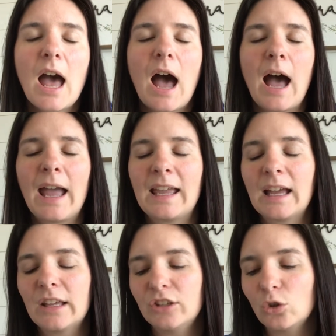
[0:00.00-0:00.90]

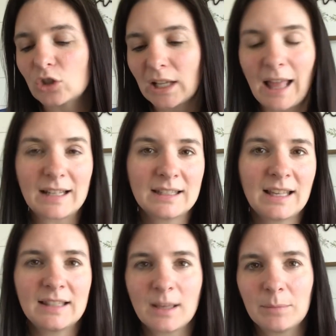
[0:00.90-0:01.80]
I usually like to
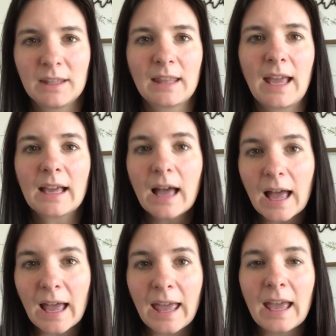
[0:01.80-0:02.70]
say something like,
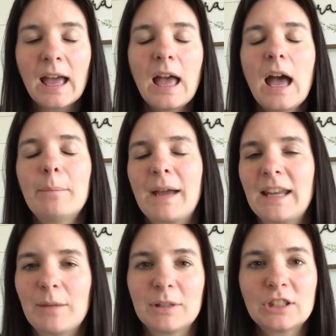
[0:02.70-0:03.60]
hi, my
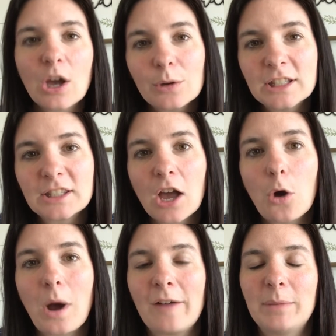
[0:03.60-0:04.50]
name is
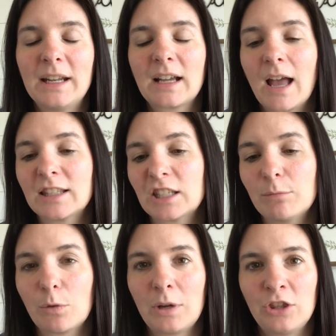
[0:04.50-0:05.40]
so-and-so. I've been a
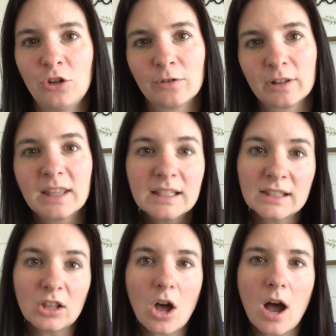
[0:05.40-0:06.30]
customer with you for
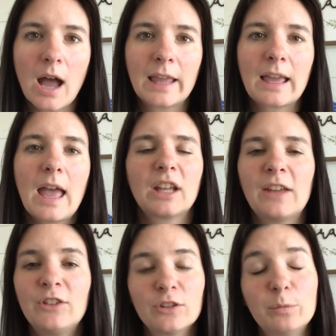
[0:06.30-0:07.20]
this long.
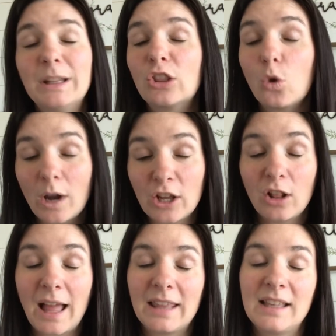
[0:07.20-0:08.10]
If you've been
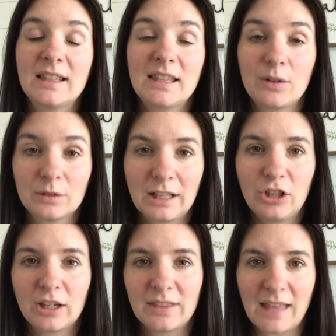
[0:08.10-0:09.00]
loyal, I think that they really
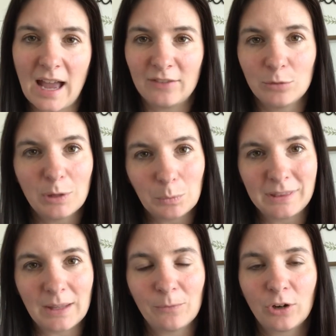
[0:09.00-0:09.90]
look at that if you've been
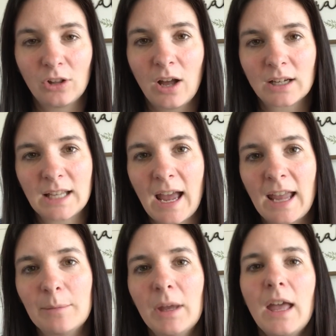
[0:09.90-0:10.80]
with them for a long time.